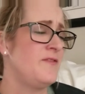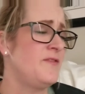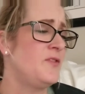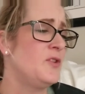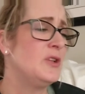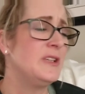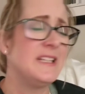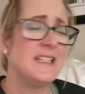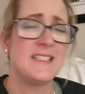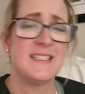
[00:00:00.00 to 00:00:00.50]

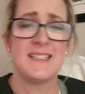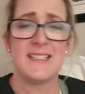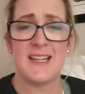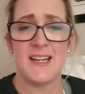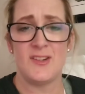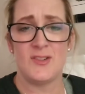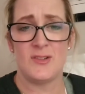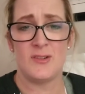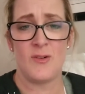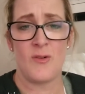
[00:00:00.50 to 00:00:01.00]
fully
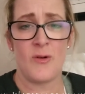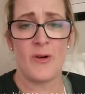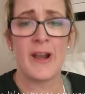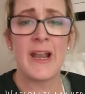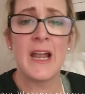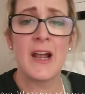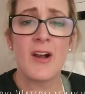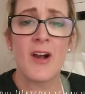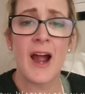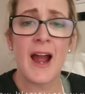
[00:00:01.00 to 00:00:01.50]
staged and
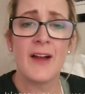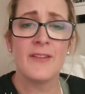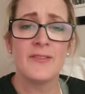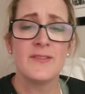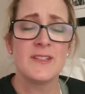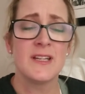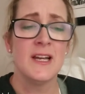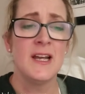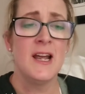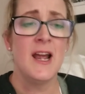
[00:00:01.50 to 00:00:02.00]

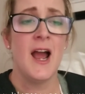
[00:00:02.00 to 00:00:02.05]
choreographed,